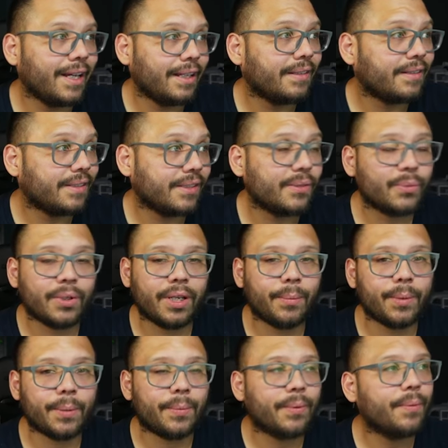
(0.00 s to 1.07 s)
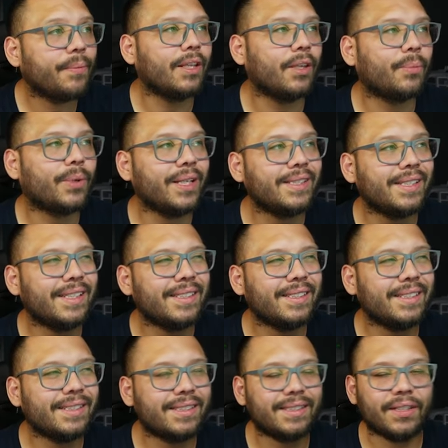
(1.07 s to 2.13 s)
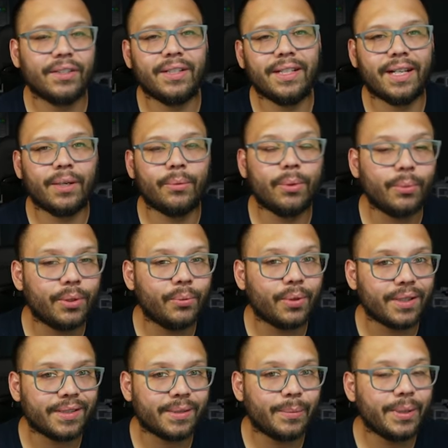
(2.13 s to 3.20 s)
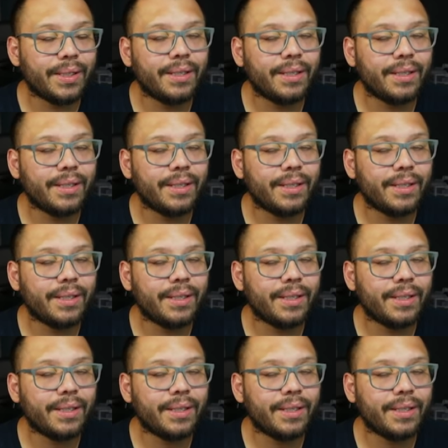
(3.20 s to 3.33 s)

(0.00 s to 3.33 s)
and this is what came up. Now the price isn't necessarily at what we'd want it to